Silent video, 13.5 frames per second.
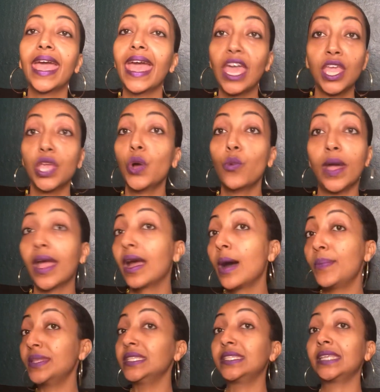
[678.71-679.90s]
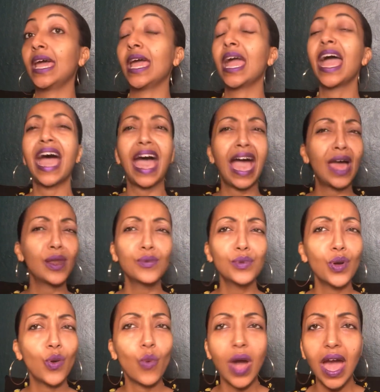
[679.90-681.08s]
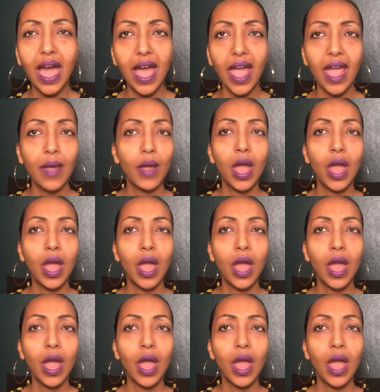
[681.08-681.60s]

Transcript: And you'll wake up and say, I don't know why